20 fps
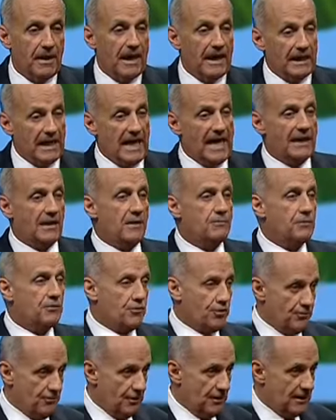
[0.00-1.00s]
And I had
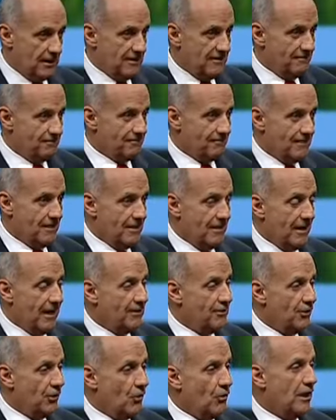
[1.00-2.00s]
opportunity.
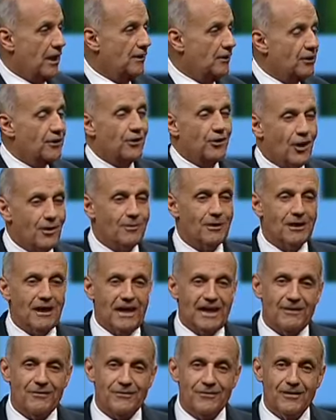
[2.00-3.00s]
And you know, when I look at
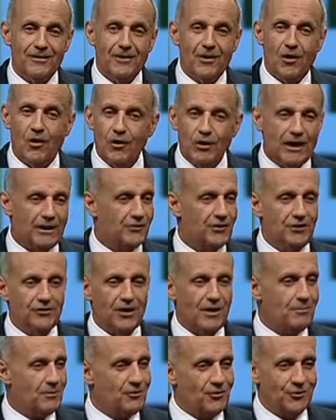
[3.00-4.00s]
Herbalife, all I see
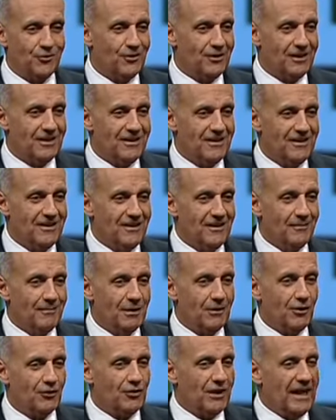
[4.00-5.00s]
is opportunity
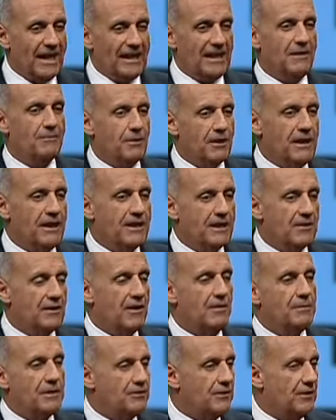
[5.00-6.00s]
because anybody can
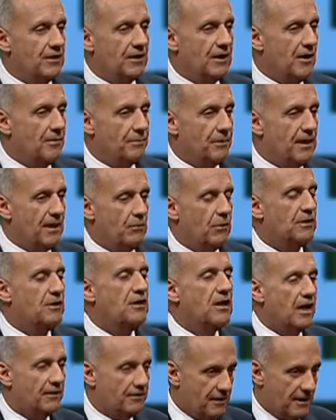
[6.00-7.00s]
come into the company with
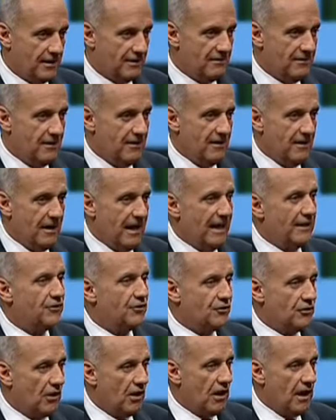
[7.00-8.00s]
nothing and
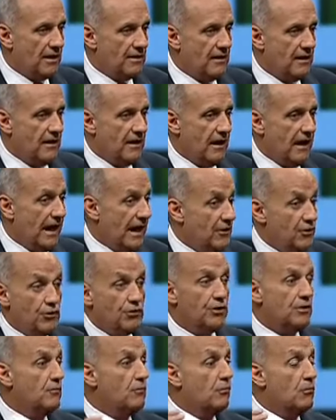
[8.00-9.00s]
start and
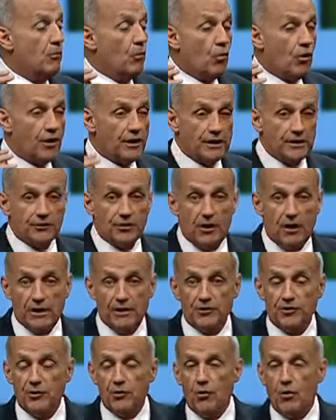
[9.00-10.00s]
you can work as
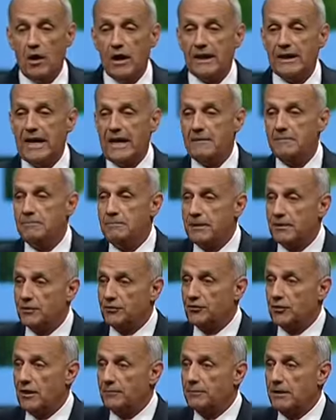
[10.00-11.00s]
hard as you want and
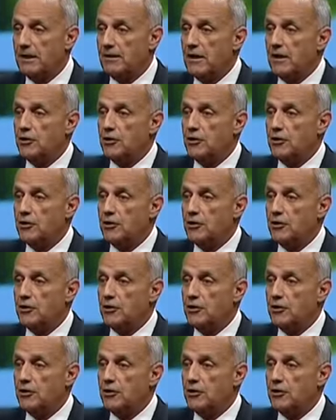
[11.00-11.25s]
build something.